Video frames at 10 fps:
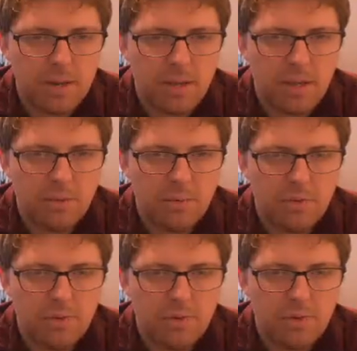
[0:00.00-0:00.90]
He will
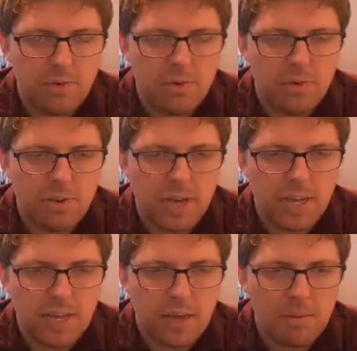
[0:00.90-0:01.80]
do
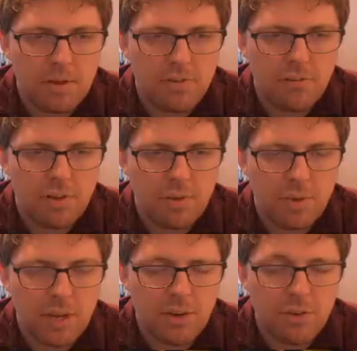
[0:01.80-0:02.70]
10 damage, and then
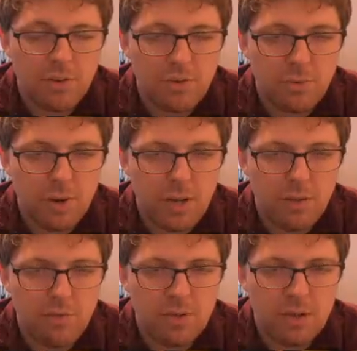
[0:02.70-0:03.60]
we can do 12.